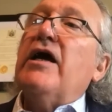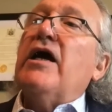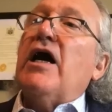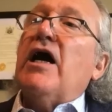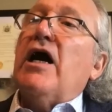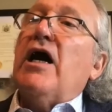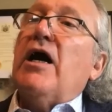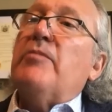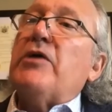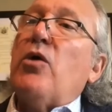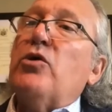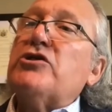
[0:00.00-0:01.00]
um,
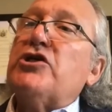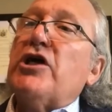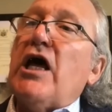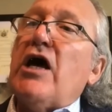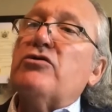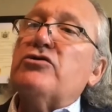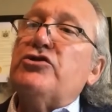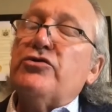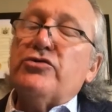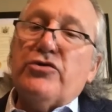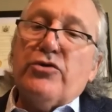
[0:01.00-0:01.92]
which allows you to